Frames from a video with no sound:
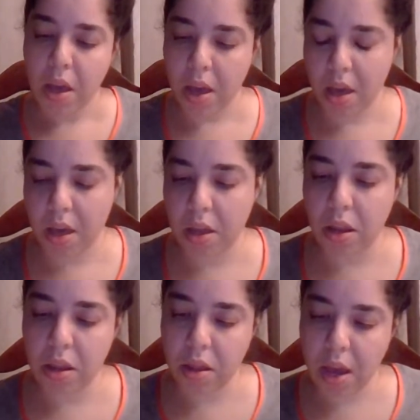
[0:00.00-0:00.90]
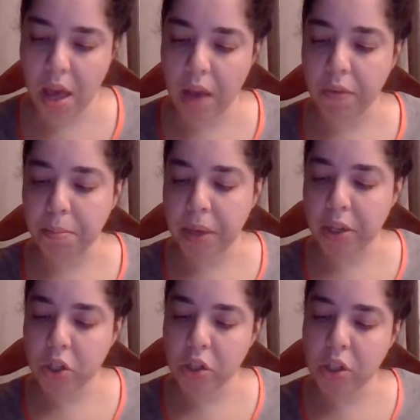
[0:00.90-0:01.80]
And they have a
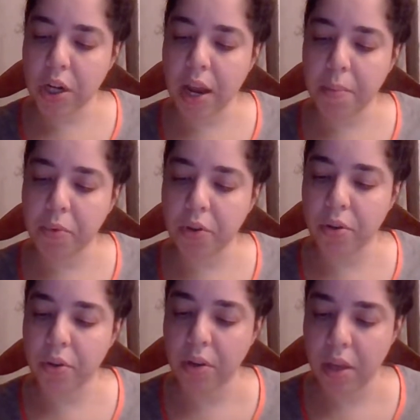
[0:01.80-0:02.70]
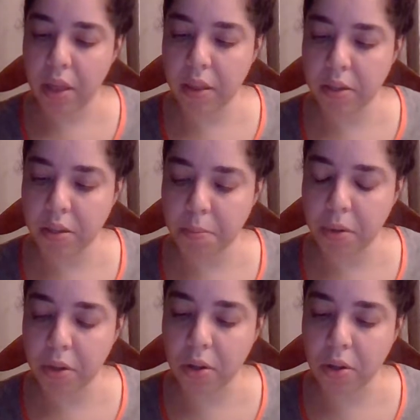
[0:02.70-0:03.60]
major chapter in this
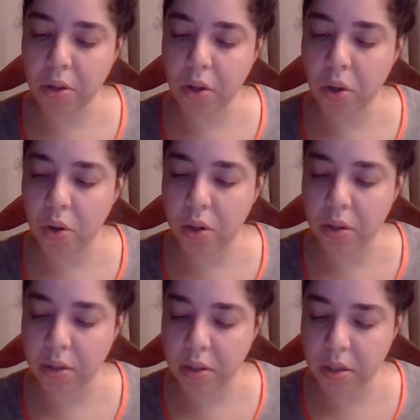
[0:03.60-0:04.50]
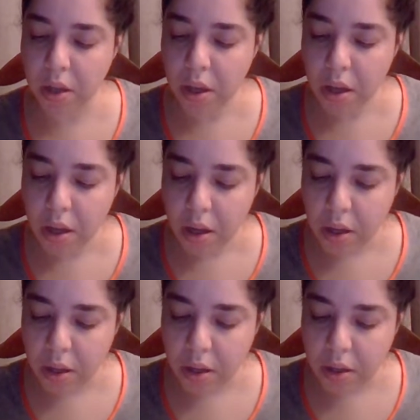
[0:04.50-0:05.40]
book called
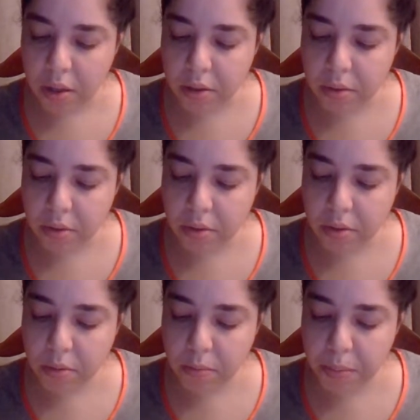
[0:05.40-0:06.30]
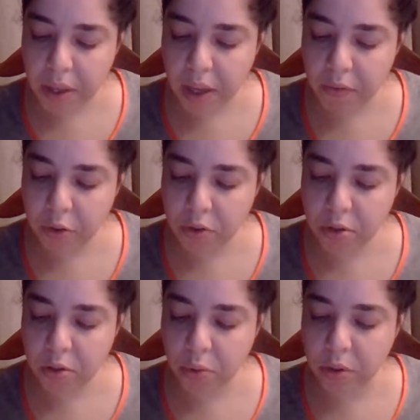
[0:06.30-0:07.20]
uh, Behavior
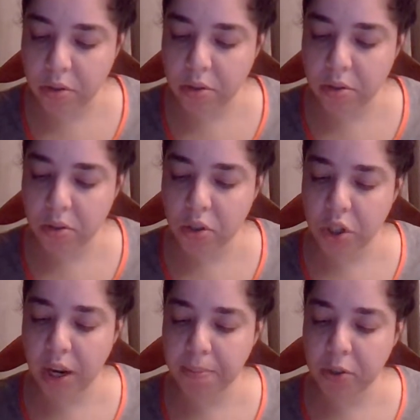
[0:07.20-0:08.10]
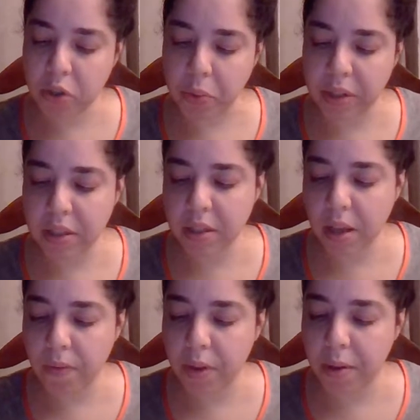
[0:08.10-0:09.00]
Disorders, Chapter
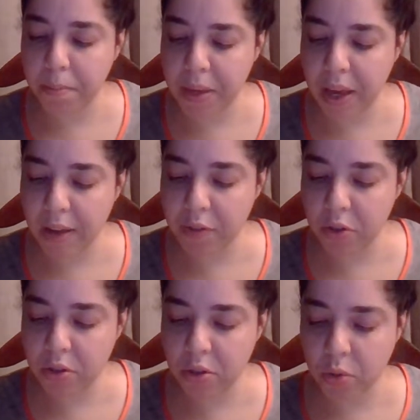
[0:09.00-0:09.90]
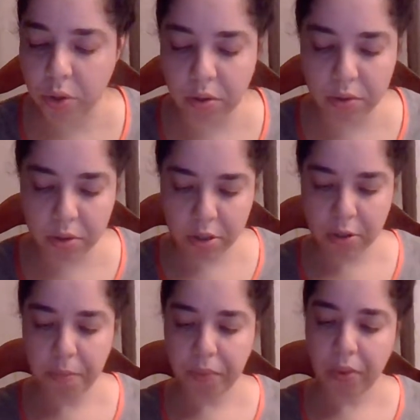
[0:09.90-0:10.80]
27, Behavior Disorders.
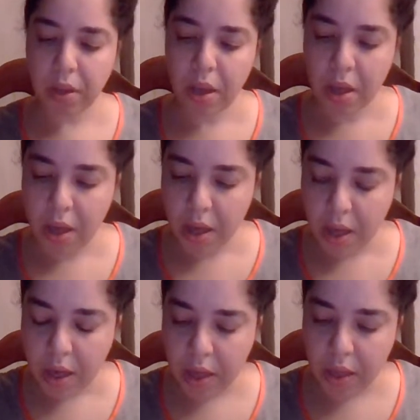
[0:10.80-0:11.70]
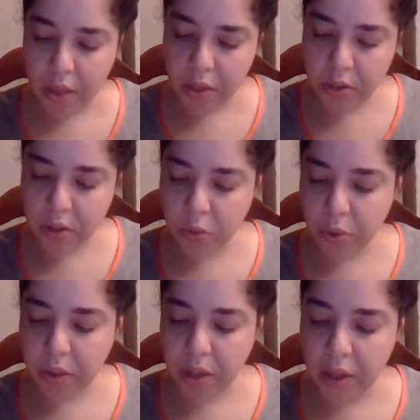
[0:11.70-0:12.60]
And this is
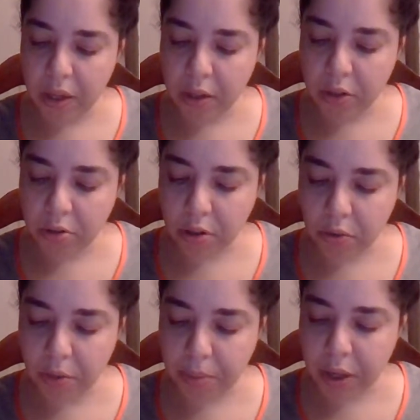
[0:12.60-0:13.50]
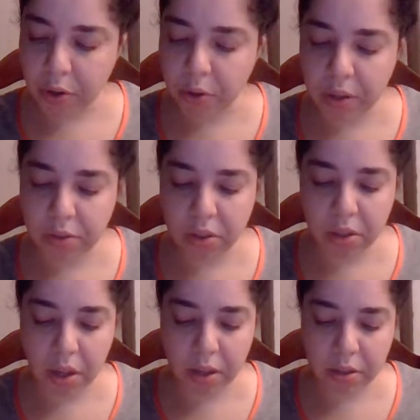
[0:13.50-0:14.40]
what the introductory paragraph
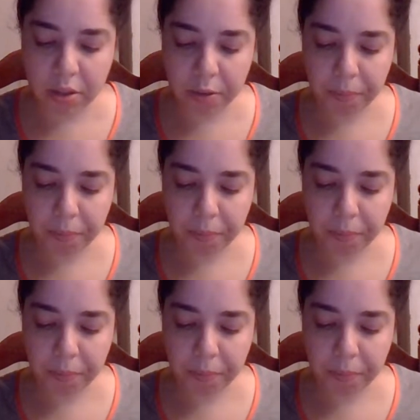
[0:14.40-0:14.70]
says.